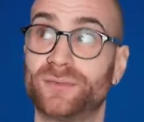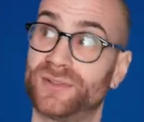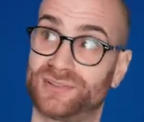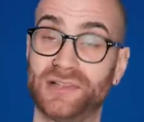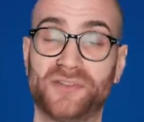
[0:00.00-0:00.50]
or
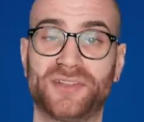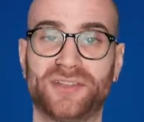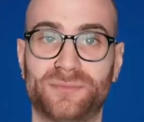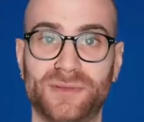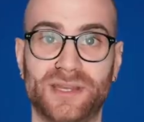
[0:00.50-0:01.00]
this loss
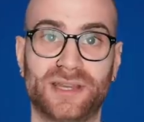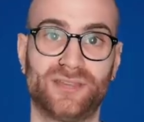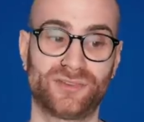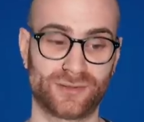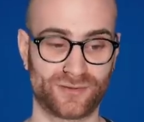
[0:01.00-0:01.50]
against Munich
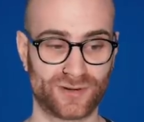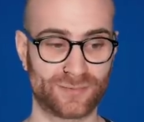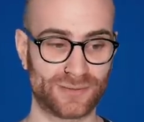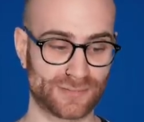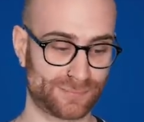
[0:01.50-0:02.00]
is an
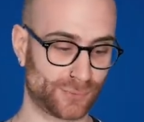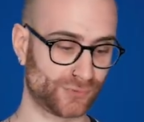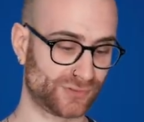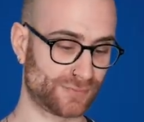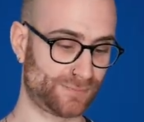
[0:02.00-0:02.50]
incredibly
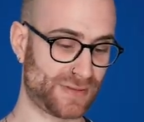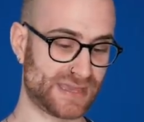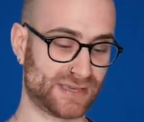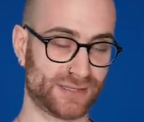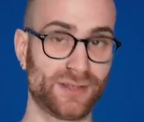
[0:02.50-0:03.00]
important
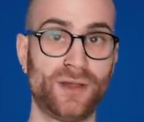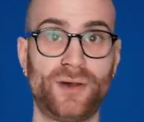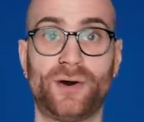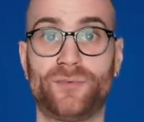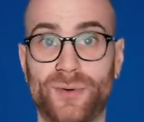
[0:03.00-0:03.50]
beacon
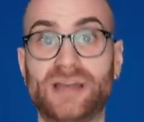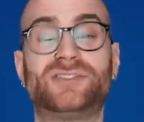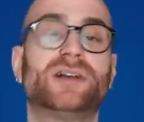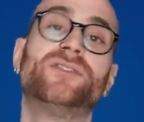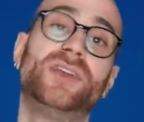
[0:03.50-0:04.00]
of where
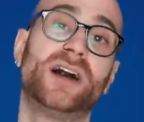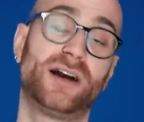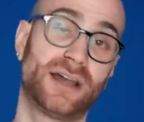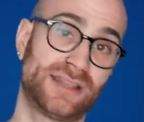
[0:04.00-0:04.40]
Chelsea are,